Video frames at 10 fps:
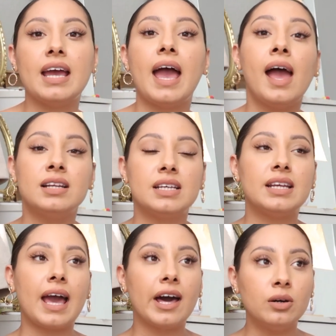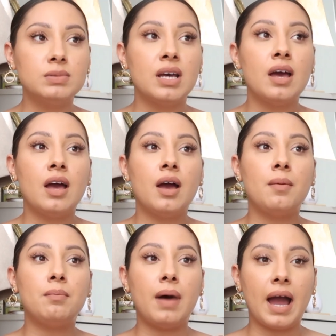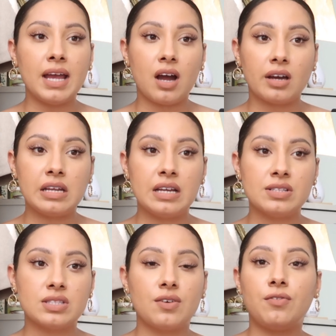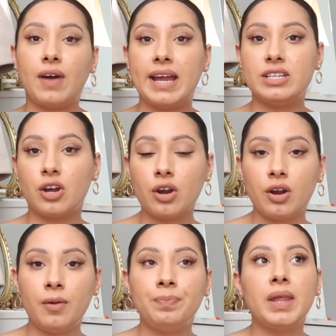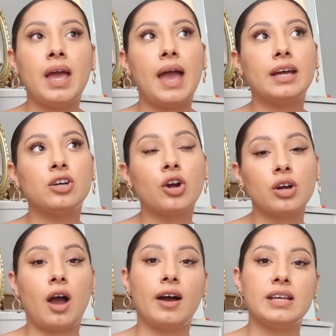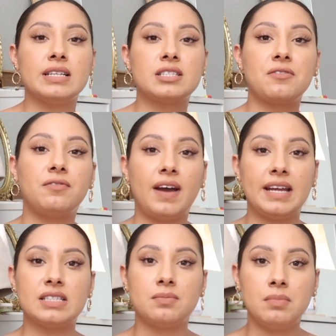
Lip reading: And it helped my audience find her and her audience find